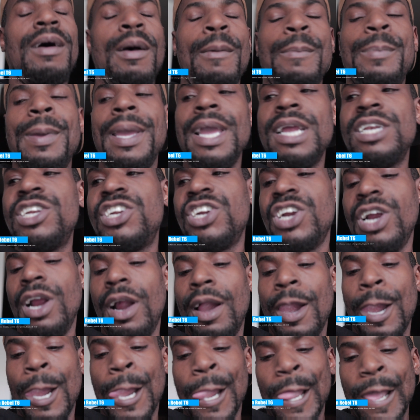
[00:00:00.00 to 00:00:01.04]
picture.
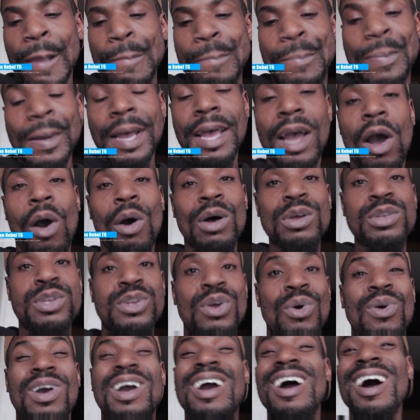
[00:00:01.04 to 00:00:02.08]
But
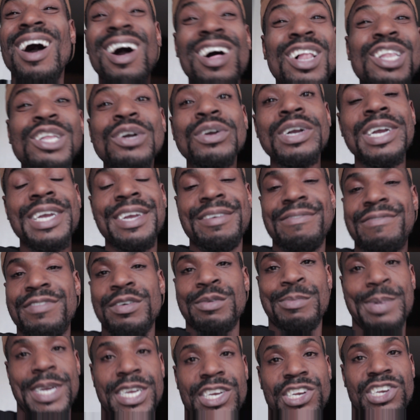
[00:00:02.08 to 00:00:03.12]
also color
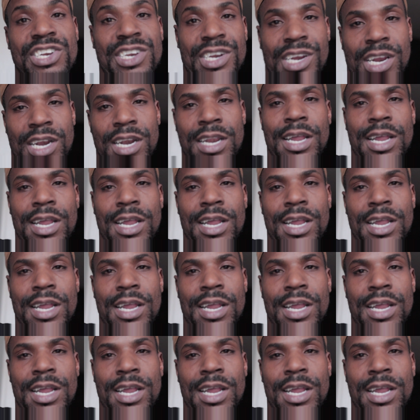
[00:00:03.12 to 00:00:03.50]
information.